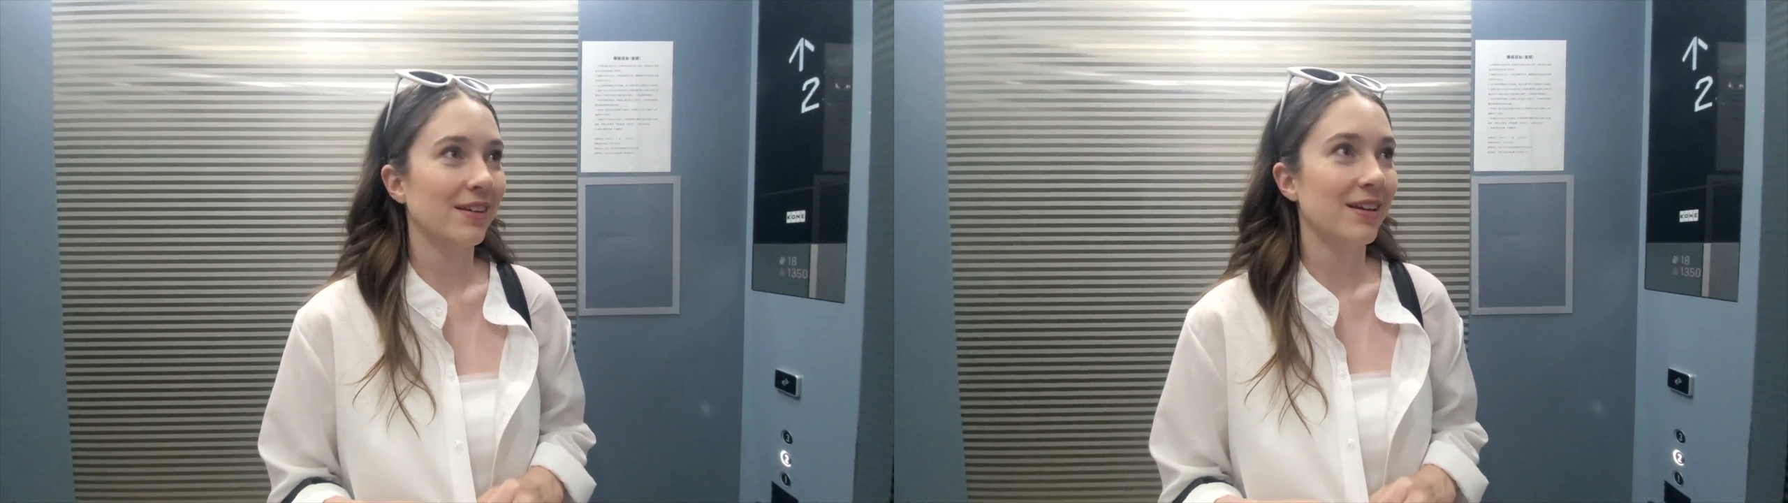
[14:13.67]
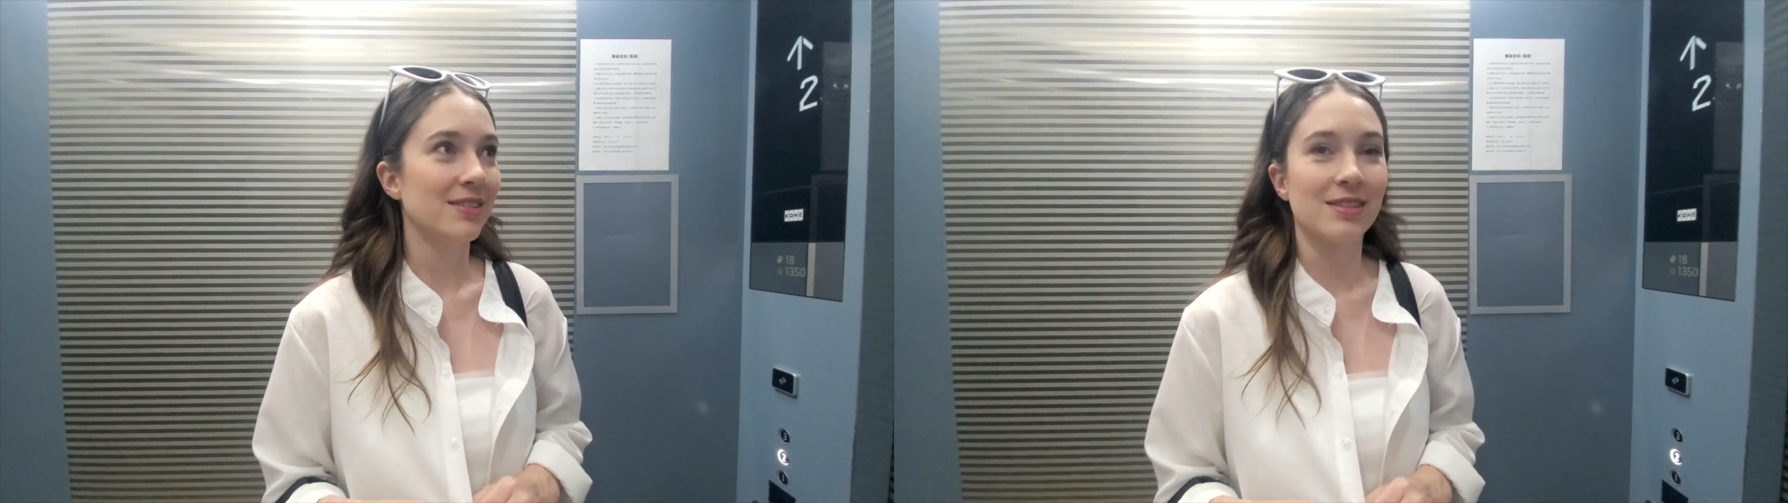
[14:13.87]

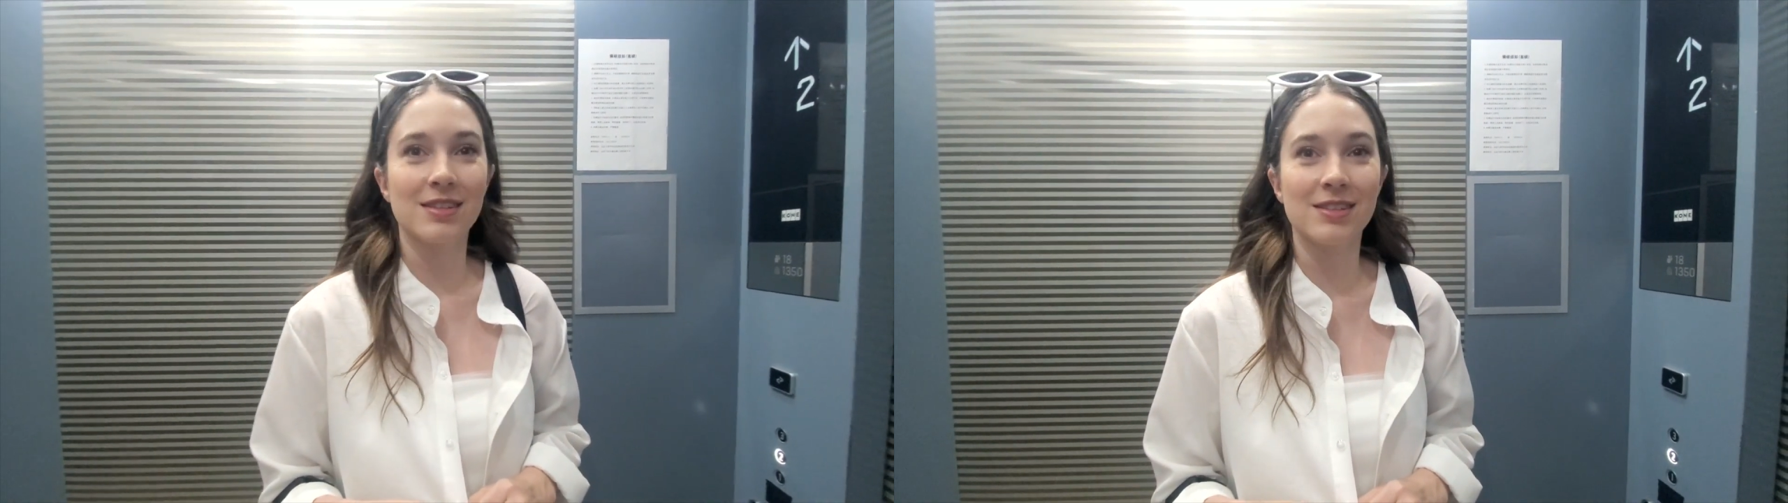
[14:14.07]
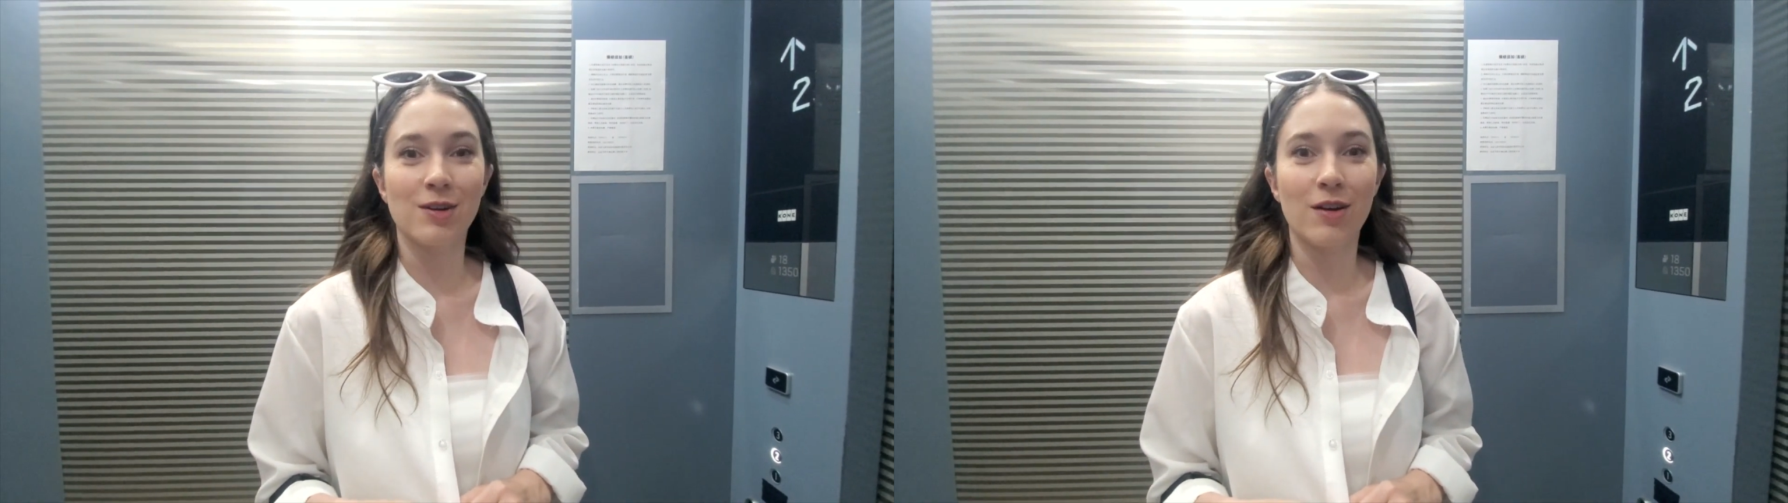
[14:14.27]
Is this
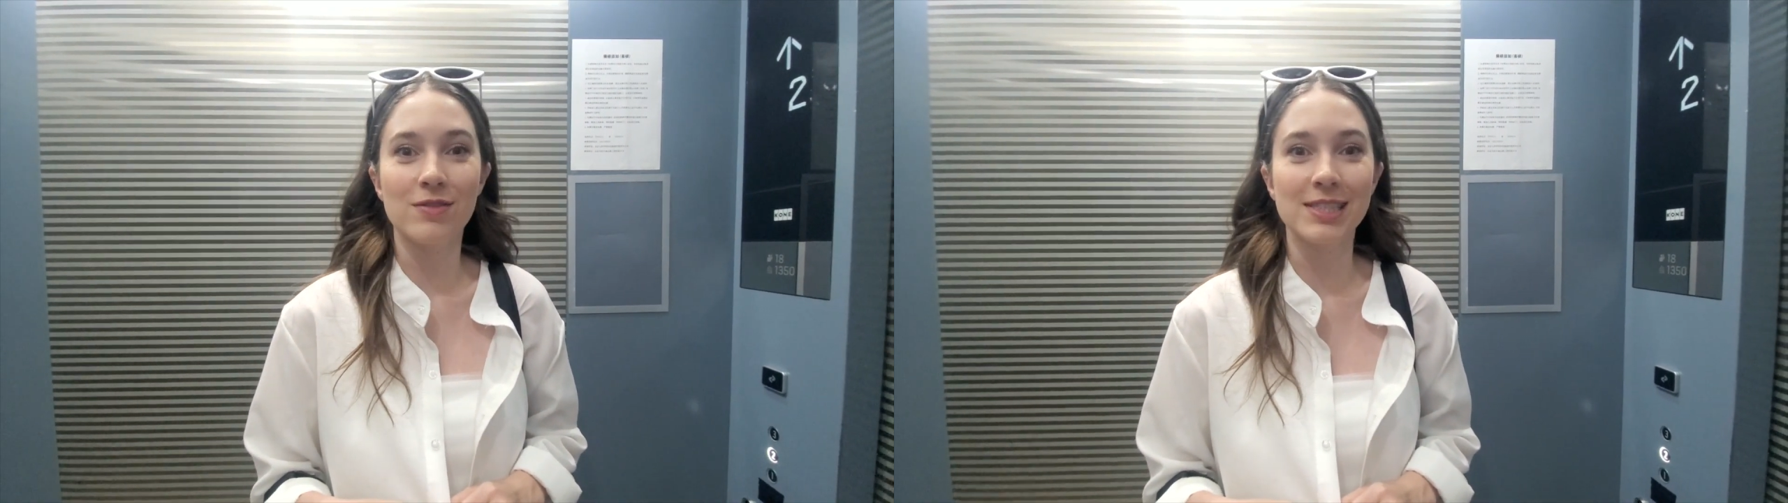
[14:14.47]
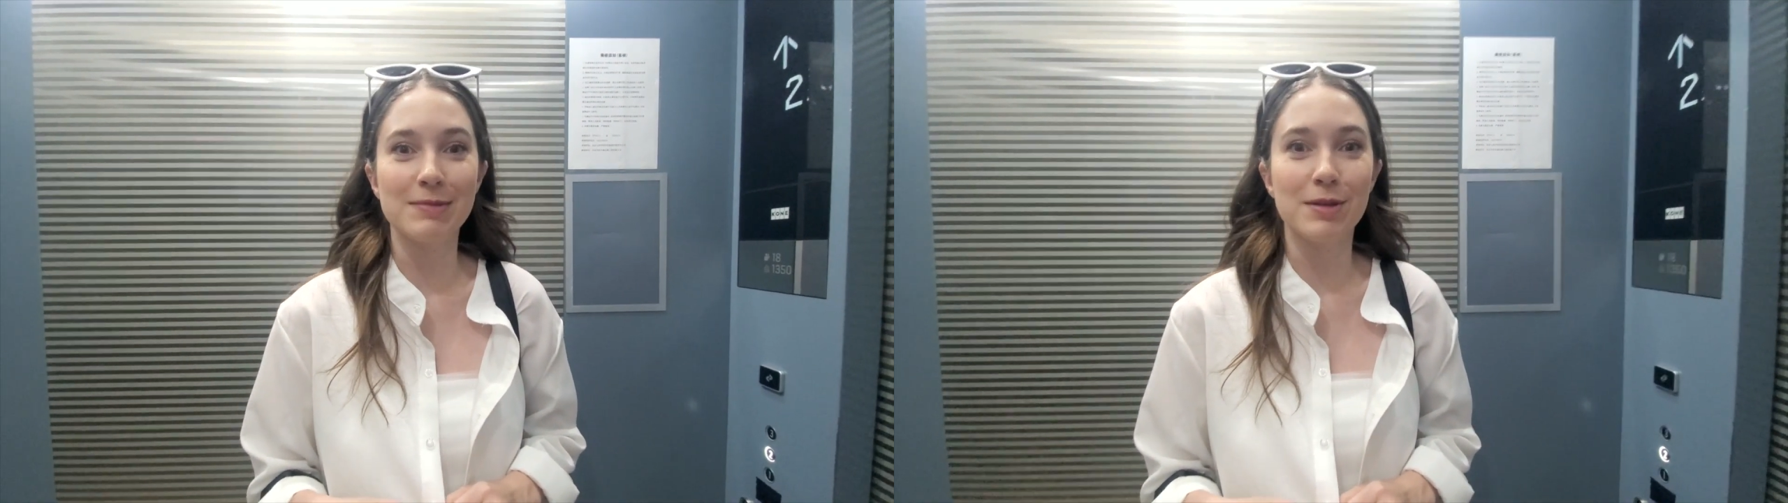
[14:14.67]
the start of
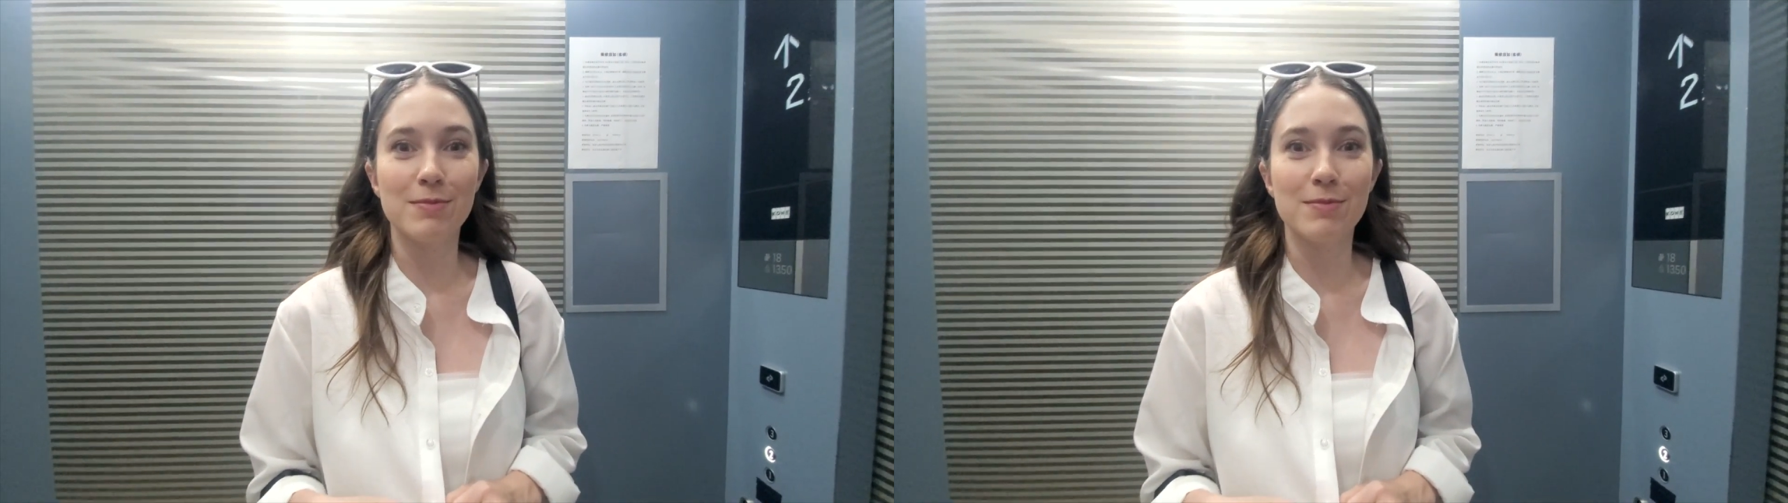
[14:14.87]
Sleep No